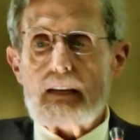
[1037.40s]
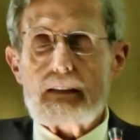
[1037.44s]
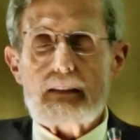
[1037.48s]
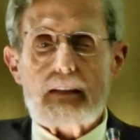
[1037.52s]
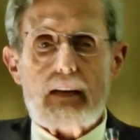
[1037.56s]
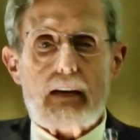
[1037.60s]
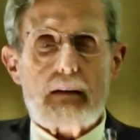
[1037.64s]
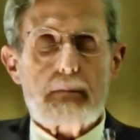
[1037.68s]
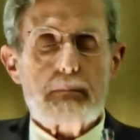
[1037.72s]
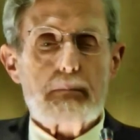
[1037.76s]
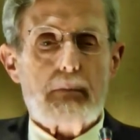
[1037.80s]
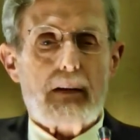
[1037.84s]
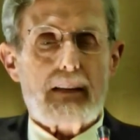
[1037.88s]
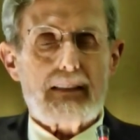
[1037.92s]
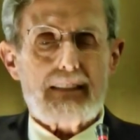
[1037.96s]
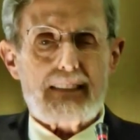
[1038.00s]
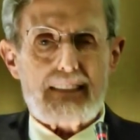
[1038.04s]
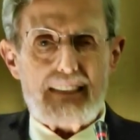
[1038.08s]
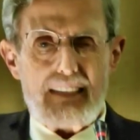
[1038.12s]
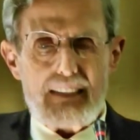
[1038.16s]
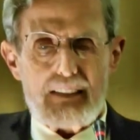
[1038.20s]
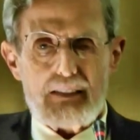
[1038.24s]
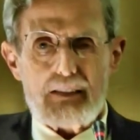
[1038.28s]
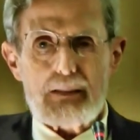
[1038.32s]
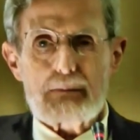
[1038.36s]
not
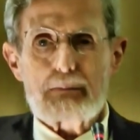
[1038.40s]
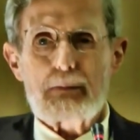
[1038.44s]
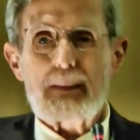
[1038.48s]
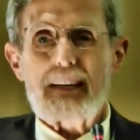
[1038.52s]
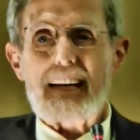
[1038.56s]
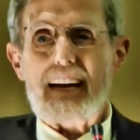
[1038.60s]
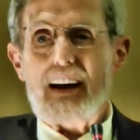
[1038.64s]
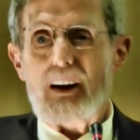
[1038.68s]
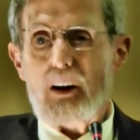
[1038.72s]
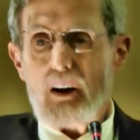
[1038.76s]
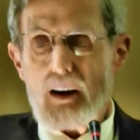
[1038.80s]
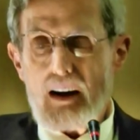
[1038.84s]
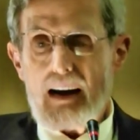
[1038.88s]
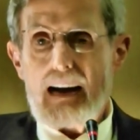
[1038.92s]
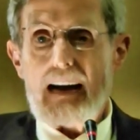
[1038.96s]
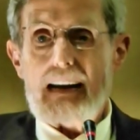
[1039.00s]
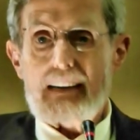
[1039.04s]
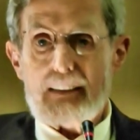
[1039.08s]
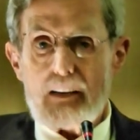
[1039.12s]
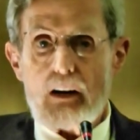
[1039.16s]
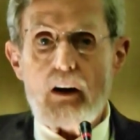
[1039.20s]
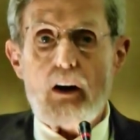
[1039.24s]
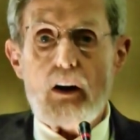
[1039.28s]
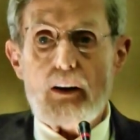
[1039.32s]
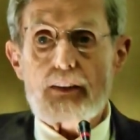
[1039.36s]
mosquitoes, but
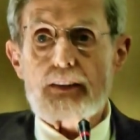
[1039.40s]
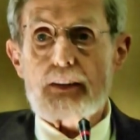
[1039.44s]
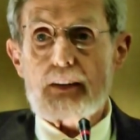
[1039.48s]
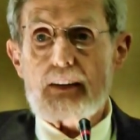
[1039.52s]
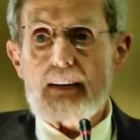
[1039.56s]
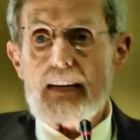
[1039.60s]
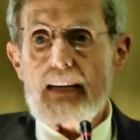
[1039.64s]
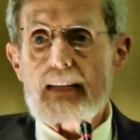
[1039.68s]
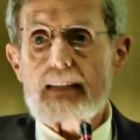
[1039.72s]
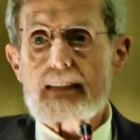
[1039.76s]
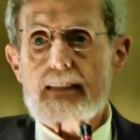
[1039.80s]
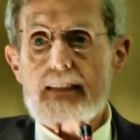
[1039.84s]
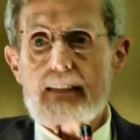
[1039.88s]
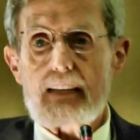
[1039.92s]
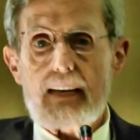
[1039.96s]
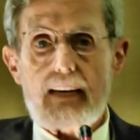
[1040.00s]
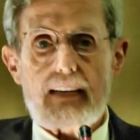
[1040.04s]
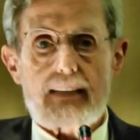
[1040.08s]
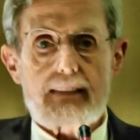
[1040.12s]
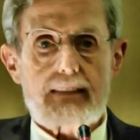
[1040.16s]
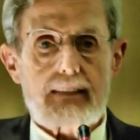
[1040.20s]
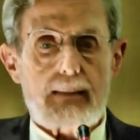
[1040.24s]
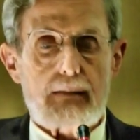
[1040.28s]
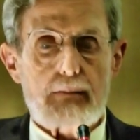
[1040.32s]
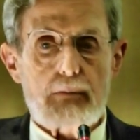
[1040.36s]
and other
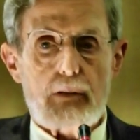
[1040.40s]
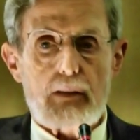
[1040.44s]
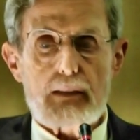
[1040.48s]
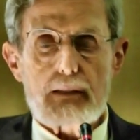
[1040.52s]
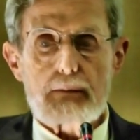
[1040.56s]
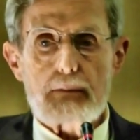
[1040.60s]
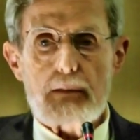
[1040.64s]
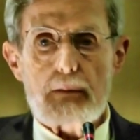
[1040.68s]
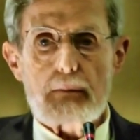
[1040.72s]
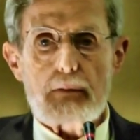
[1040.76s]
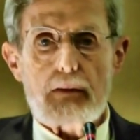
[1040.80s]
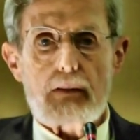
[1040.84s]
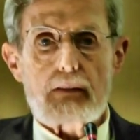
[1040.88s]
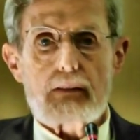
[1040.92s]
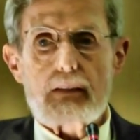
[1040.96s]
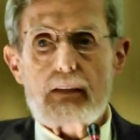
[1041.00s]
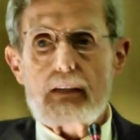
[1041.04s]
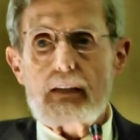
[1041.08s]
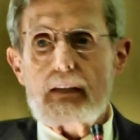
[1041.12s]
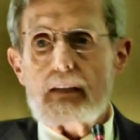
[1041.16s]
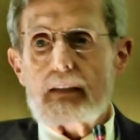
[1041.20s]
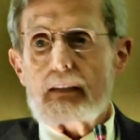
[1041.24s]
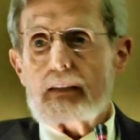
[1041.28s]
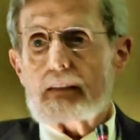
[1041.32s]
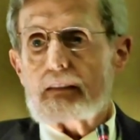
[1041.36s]
insects. It must be about
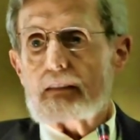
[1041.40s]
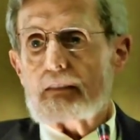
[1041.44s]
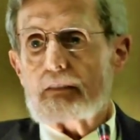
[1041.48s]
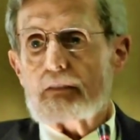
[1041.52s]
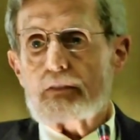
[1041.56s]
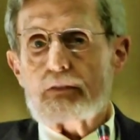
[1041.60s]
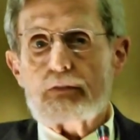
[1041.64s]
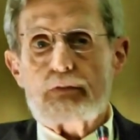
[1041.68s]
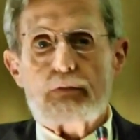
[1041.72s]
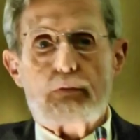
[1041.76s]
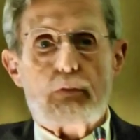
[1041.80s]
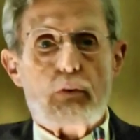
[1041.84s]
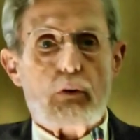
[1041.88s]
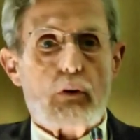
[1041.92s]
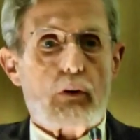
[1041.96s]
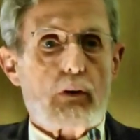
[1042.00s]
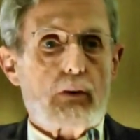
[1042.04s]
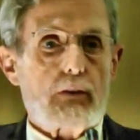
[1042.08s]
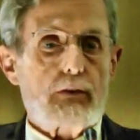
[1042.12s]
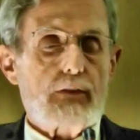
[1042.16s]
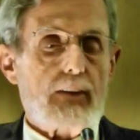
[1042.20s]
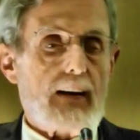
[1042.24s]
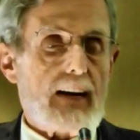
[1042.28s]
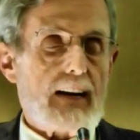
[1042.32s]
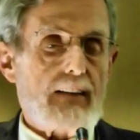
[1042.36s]
four
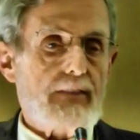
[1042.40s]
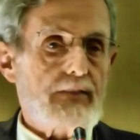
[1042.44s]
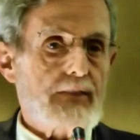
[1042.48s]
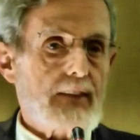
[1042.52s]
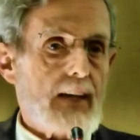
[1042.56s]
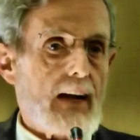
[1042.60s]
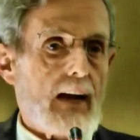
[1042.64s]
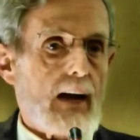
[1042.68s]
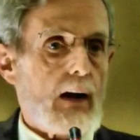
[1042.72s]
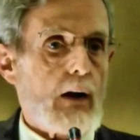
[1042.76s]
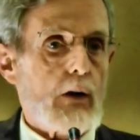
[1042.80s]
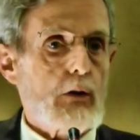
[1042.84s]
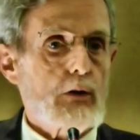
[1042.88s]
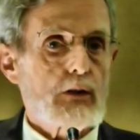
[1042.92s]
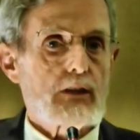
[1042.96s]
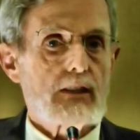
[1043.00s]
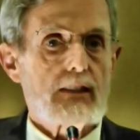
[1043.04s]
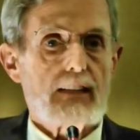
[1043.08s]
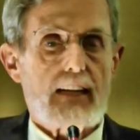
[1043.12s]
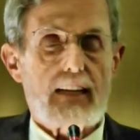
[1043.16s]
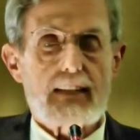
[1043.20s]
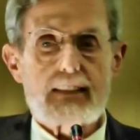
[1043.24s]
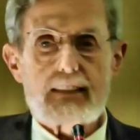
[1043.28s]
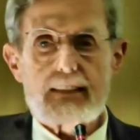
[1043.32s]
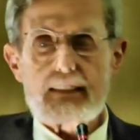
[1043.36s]
or five
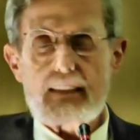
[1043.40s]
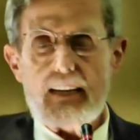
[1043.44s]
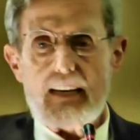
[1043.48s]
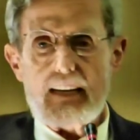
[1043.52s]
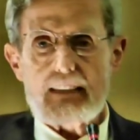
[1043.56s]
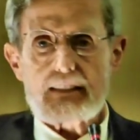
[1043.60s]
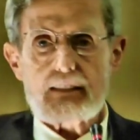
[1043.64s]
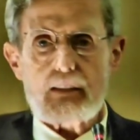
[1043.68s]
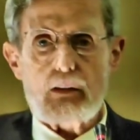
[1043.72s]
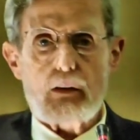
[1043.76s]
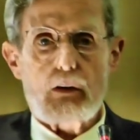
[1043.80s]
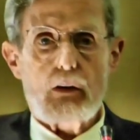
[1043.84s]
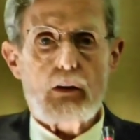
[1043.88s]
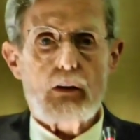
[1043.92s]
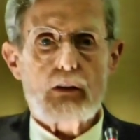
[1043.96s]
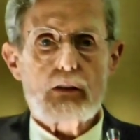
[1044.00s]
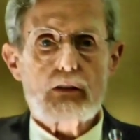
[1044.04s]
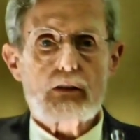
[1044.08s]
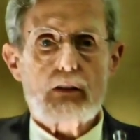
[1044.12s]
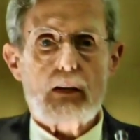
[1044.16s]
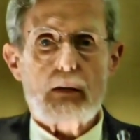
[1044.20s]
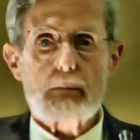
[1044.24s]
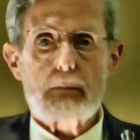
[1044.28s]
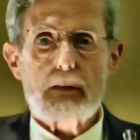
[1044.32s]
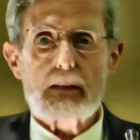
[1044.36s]
thousand insects all
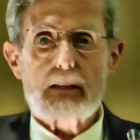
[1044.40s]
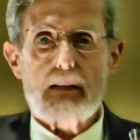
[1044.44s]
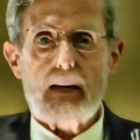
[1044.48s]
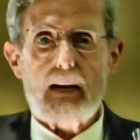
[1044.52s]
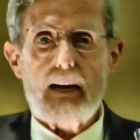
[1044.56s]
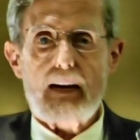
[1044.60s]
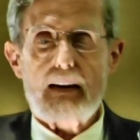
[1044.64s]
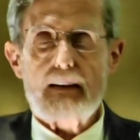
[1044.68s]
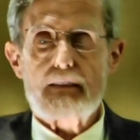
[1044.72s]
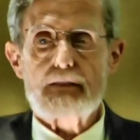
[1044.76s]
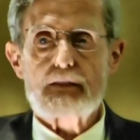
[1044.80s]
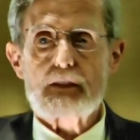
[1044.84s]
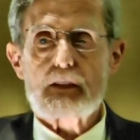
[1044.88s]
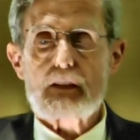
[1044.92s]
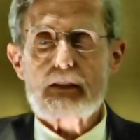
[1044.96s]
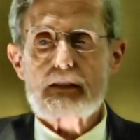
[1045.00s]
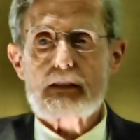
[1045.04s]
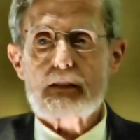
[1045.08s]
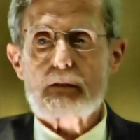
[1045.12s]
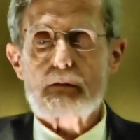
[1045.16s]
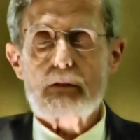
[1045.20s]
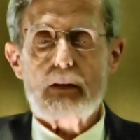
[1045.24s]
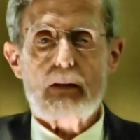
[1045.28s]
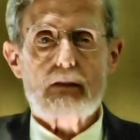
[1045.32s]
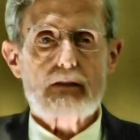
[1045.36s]
come alive
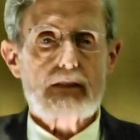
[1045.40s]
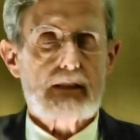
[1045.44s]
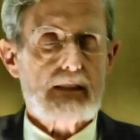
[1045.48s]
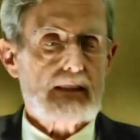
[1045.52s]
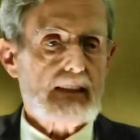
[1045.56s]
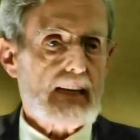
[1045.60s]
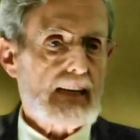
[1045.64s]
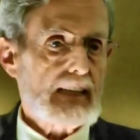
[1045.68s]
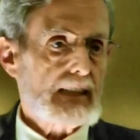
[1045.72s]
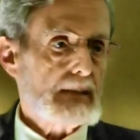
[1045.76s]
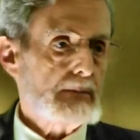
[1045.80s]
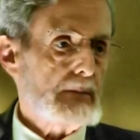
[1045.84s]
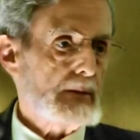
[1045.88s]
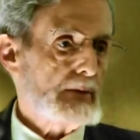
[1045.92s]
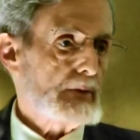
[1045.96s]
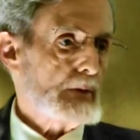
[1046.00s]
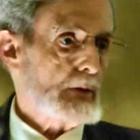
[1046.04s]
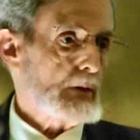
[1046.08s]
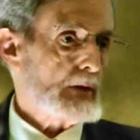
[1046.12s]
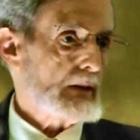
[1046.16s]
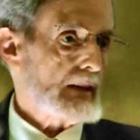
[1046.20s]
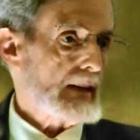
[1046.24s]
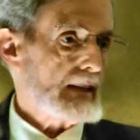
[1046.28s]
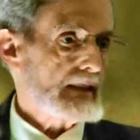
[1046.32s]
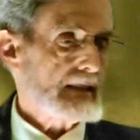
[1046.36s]
just around six
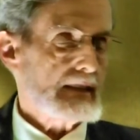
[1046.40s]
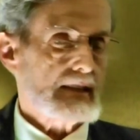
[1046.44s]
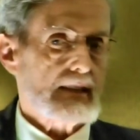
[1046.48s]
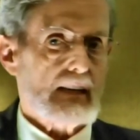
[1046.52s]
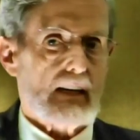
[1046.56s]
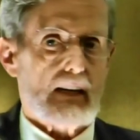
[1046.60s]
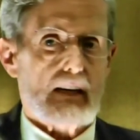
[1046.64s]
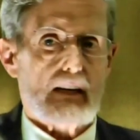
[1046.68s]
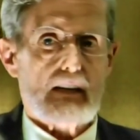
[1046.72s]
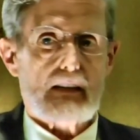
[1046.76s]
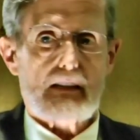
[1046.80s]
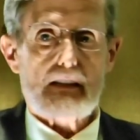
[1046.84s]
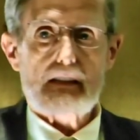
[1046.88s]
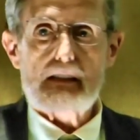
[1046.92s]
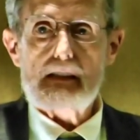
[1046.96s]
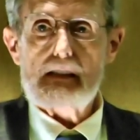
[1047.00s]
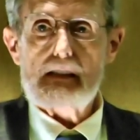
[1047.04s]
before it gets dark.